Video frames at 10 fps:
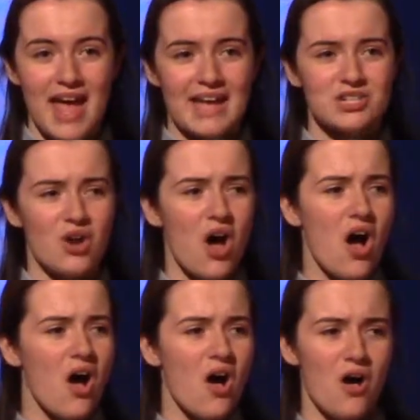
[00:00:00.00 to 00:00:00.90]
and
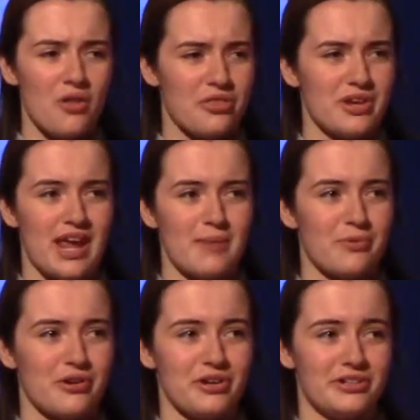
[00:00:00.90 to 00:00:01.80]
all the
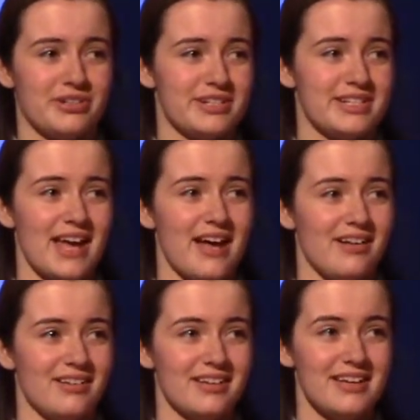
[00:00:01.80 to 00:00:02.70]
neighborhood could tell